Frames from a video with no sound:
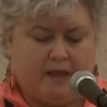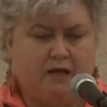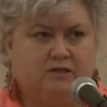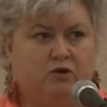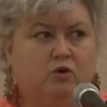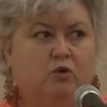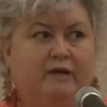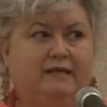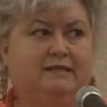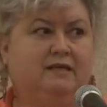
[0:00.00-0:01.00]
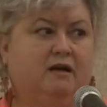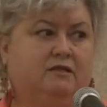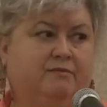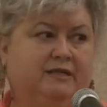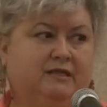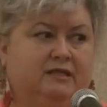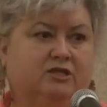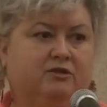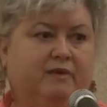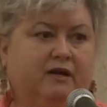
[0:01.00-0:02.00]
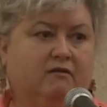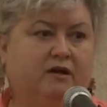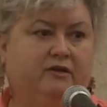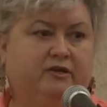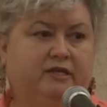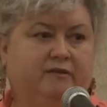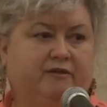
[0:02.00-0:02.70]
So who is the ultimate decision maker on your team?